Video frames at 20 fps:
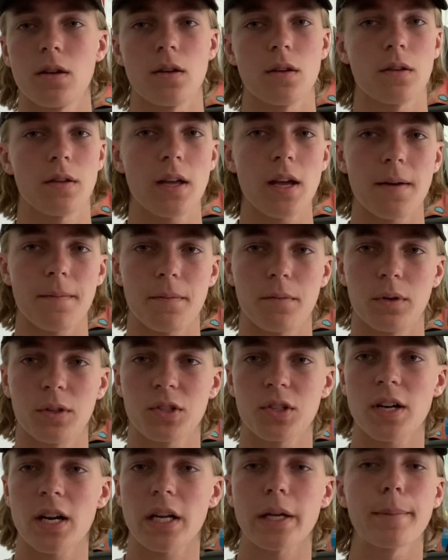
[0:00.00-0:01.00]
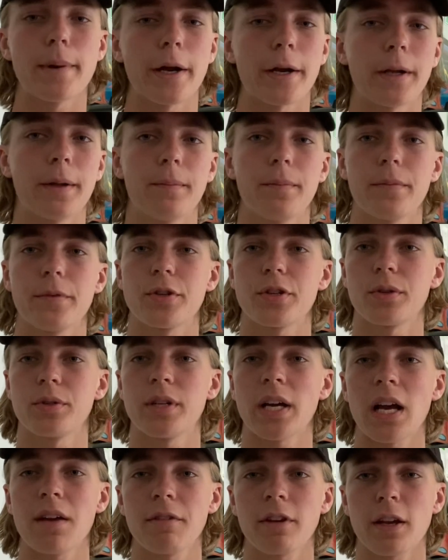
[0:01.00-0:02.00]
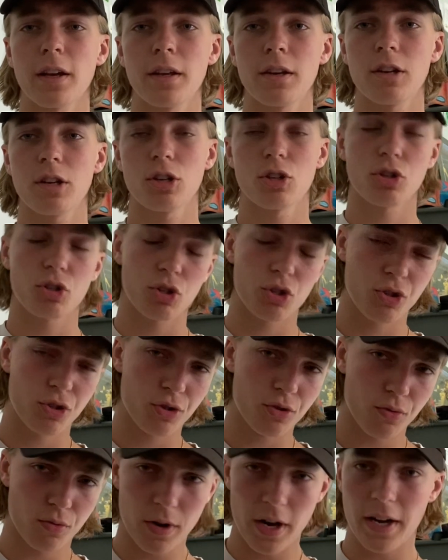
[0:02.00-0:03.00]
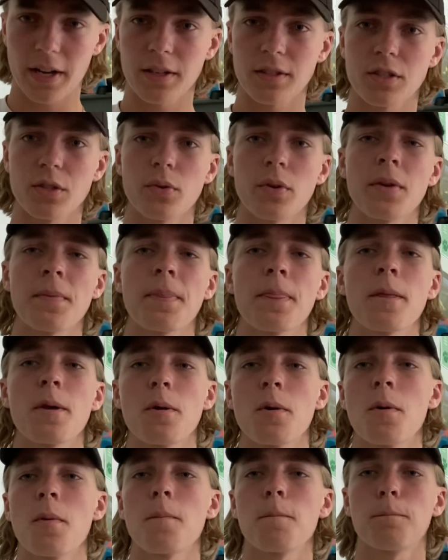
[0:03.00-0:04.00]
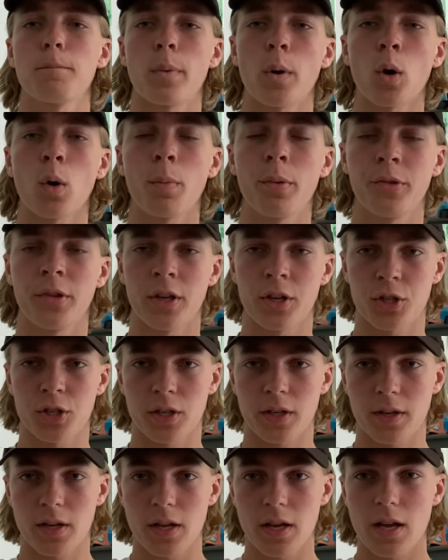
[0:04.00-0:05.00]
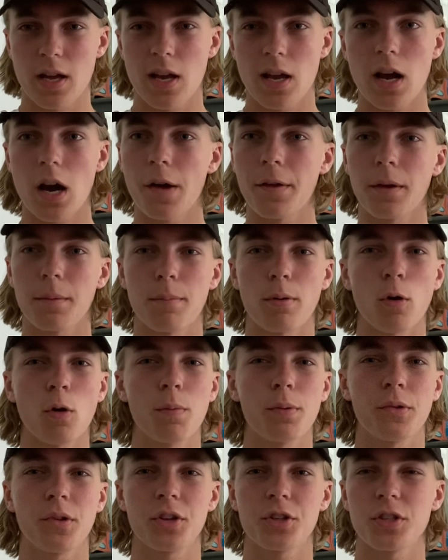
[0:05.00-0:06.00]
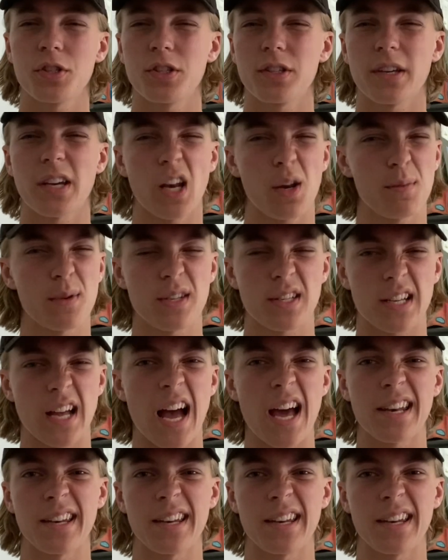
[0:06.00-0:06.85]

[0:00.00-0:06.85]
yeah, let's talk about it. So diving in, straight into it. Pole position. I think pole position is going to be Scott